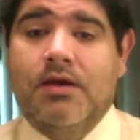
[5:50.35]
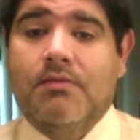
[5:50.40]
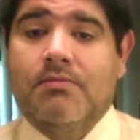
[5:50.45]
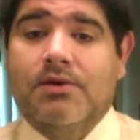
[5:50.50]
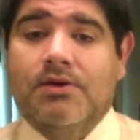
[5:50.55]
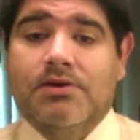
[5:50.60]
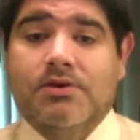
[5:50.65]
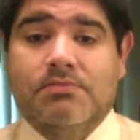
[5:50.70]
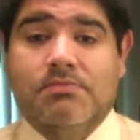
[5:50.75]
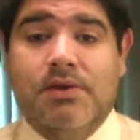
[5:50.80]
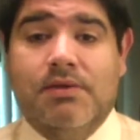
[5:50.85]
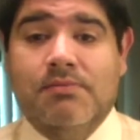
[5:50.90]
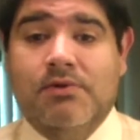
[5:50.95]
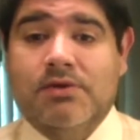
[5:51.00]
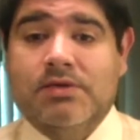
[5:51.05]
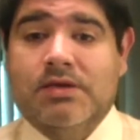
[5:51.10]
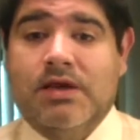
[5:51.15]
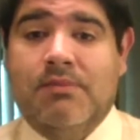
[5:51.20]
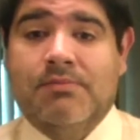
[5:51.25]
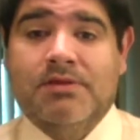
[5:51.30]
Because remember,
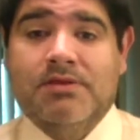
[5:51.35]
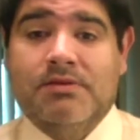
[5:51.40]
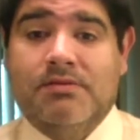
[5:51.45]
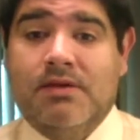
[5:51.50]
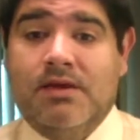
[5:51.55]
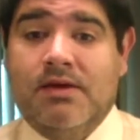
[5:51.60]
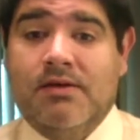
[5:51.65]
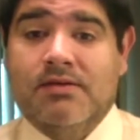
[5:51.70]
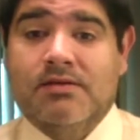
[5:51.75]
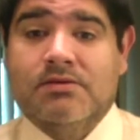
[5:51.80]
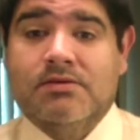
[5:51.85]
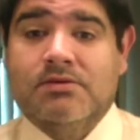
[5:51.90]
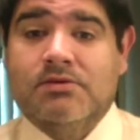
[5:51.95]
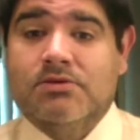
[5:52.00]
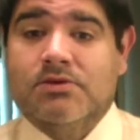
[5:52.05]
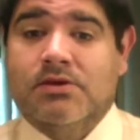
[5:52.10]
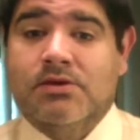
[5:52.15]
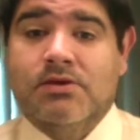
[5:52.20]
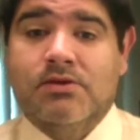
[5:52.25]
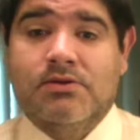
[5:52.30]
time is of the essence. You're
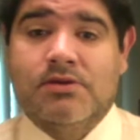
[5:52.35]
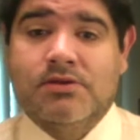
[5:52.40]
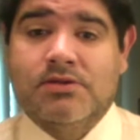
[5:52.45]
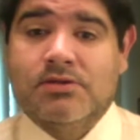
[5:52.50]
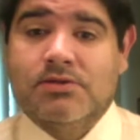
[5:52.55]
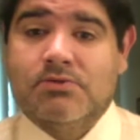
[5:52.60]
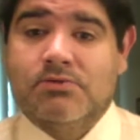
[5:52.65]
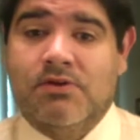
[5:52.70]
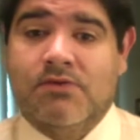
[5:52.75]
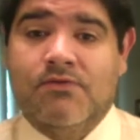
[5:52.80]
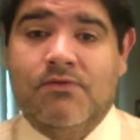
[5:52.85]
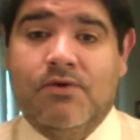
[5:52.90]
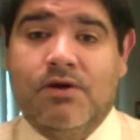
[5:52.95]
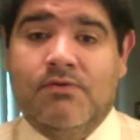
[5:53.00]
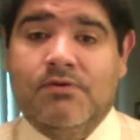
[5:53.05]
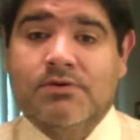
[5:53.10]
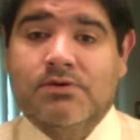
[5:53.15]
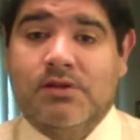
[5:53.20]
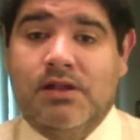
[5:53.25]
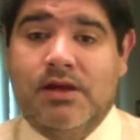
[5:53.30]
trying to do this in 24
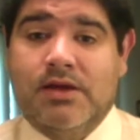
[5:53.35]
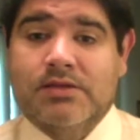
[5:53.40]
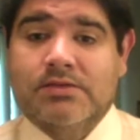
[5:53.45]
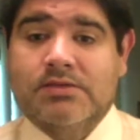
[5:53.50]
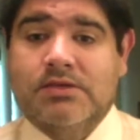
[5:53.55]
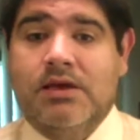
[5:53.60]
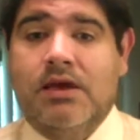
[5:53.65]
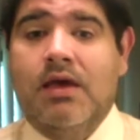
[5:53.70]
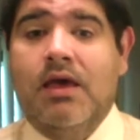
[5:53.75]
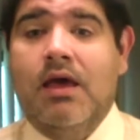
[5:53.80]
hours or less.